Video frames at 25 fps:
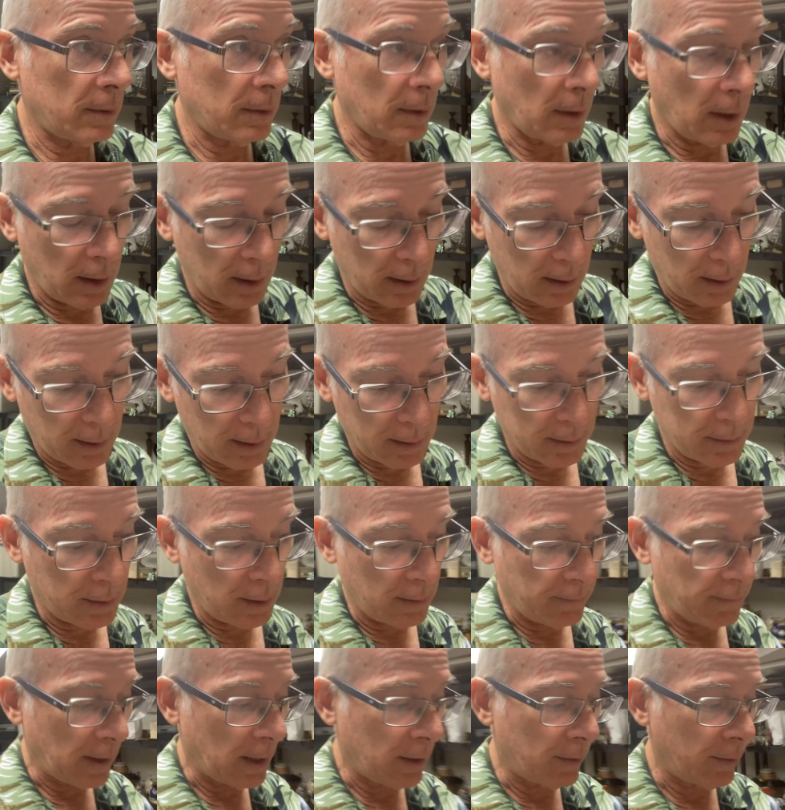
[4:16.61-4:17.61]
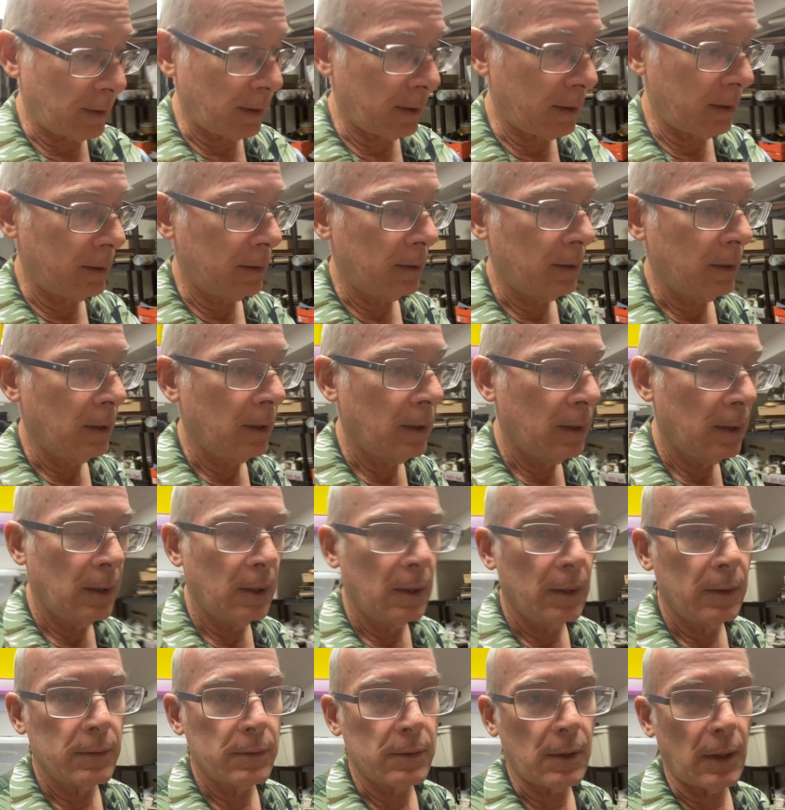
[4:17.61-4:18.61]
holiday stuff out and
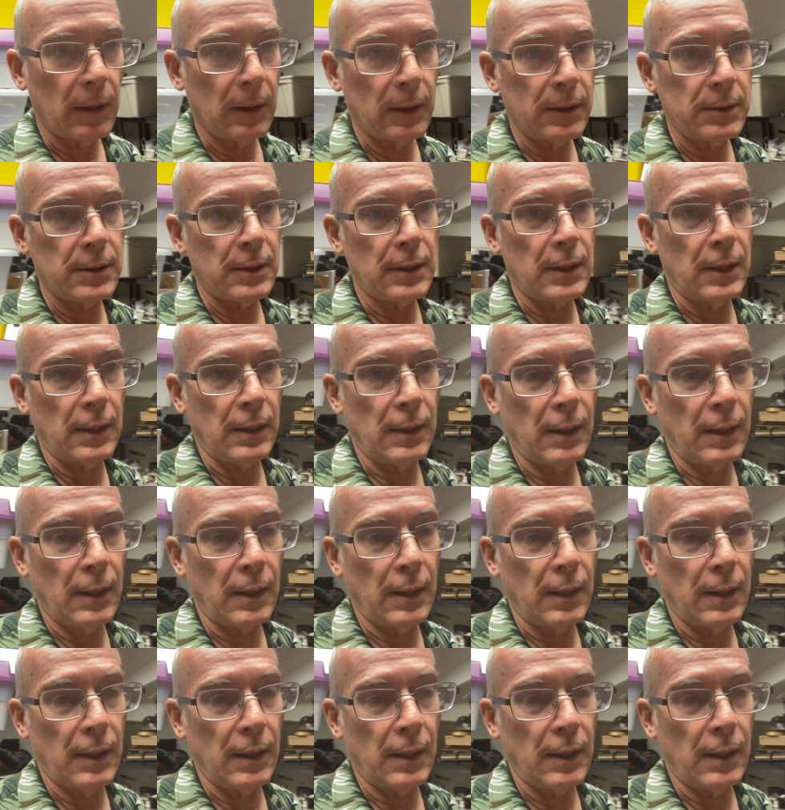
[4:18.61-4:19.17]
start listing it.